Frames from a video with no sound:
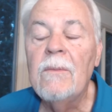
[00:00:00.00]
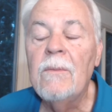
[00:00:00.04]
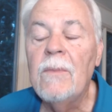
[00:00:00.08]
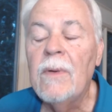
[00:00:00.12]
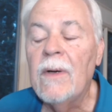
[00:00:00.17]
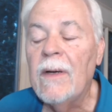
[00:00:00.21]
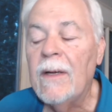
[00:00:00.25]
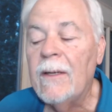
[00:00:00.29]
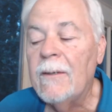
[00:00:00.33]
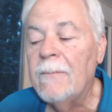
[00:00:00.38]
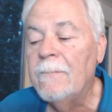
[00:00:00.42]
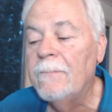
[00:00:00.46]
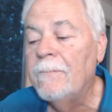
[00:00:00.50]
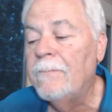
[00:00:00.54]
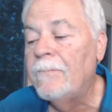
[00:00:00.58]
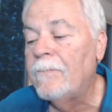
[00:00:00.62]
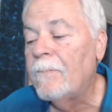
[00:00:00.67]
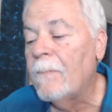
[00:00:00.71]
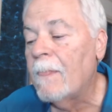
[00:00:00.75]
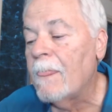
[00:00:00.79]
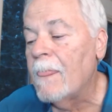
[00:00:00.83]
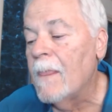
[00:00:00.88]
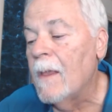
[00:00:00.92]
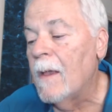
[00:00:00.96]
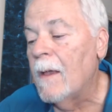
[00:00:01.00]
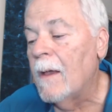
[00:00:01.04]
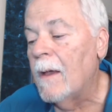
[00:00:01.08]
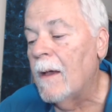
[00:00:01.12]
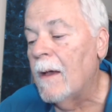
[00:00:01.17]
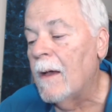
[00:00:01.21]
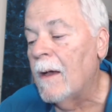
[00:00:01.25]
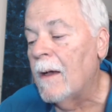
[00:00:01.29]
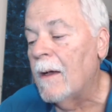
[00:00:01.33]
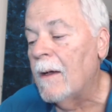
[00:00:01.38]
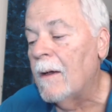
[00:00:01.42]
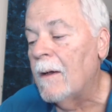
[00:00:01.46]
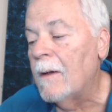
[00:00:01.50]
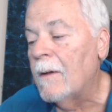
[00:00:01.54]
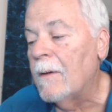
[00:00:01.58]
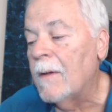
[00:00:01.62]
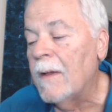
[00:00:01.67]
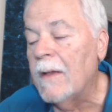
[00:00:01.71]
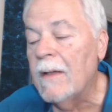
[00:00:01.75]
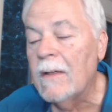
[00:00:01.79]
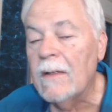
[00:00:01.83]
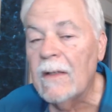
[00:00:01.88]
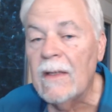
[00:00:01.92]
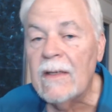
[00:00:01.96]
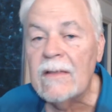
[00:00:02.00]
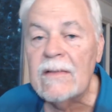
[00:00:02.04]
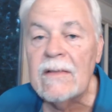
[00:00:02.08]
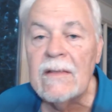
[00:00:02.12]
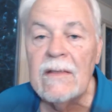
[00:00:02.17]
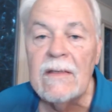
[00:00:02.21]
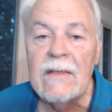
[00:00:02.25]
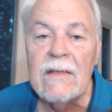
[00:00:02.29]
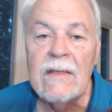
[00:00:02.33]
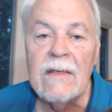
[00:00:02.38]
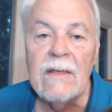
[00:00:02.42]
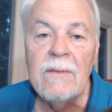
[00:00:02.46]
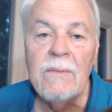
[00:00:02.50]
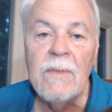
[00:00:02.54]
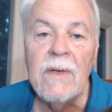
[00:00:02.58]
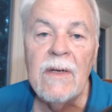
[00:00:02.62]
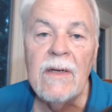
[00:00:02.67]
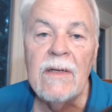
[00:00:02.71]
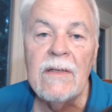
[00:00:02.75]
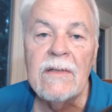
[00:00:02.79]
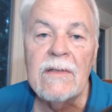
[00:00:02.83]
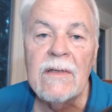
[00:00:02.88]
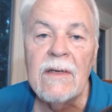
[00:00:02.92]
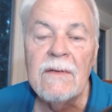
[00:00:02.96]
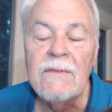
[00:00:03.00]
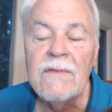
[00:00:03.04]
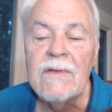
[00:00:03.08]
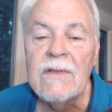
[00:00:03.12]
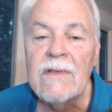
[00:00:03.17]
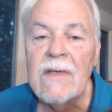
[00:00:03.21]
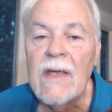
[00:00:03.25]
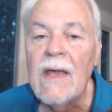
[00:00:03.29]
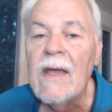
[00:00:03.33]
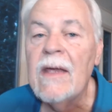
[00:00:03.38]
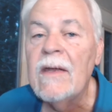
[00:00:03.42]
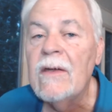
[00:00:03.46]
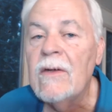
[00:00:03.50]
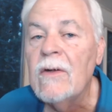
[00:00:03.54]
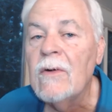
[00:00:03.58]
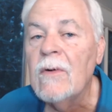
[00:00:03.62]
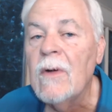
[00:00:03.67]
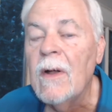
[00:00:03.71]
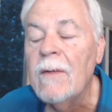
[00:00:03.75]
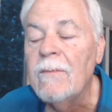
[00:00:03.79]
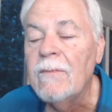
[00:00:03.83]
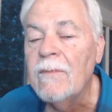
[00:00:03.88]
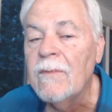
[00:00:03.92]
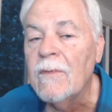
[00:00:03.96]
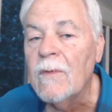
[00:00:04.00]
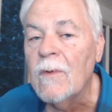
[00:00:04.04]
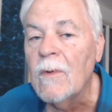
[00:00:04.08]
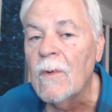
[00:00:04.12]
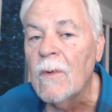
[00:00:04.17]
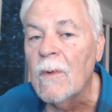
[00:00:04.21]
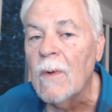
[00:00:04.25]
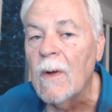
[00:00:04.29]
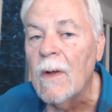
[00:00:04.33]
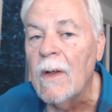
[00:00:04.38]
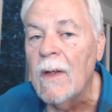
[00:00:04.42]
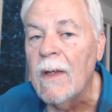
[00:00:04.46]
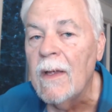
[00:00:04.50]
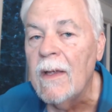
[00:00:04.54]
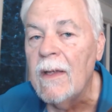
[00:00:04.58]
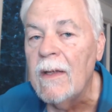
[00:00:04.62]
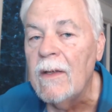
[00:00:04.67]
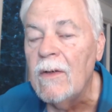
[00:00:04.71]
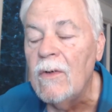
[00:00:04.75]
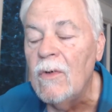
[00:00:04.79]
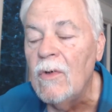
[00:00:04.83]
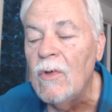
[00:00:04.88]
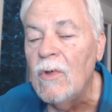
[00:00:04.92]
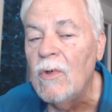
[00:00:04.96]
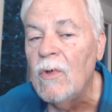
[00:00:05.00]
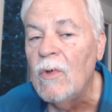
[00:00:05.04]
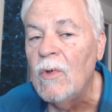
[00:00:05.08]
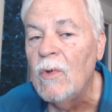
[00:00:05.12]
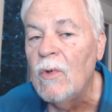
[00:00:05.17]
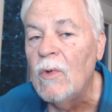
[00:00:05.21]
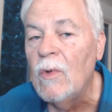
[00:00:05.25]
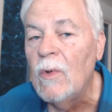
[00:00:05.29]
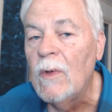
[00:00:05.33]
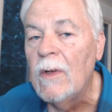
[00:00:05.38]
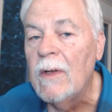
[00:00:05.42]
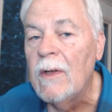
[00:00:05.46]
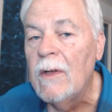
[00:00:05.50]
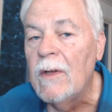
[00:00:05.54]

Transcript: But in less than 10 minutes, I've signed her up for a new